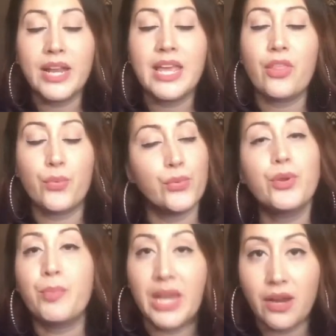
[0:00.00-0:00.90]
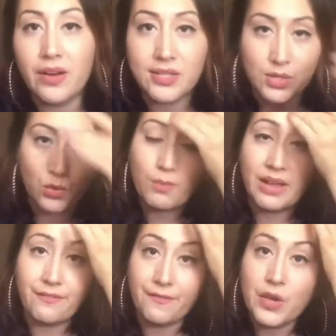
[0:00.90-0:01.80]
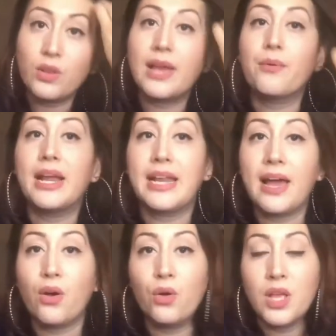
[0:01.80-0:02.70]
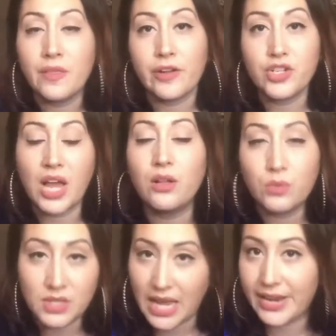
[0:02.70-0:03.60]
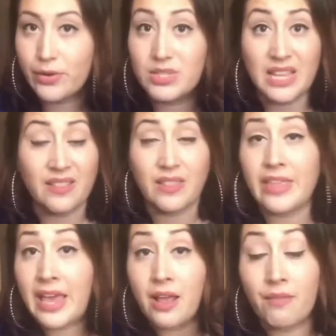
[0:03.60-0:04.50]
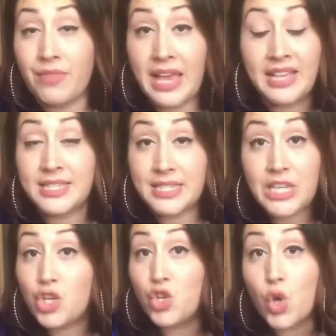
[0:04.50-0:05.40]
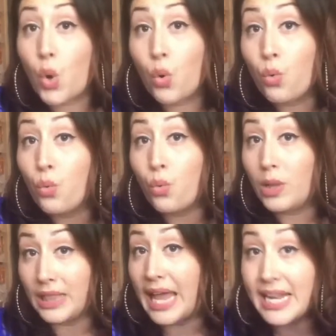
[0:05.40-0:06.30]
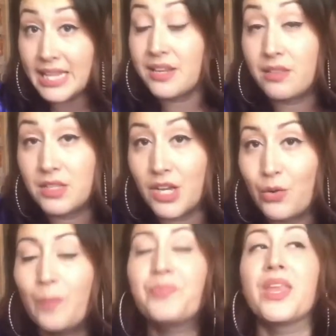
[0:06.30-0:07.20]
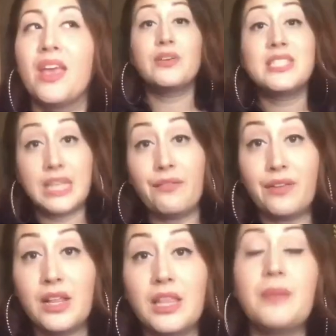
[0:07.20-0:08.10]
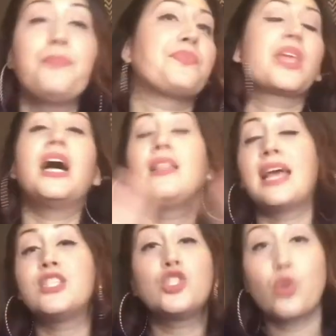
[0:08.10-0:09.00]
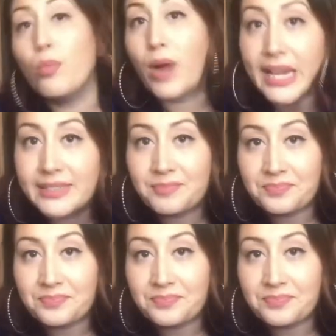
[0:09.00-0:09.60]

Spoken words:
get through to parents who might feel like right now their child was diagnosed and they see no light at the end of the tunnel. There is definitely a light so bright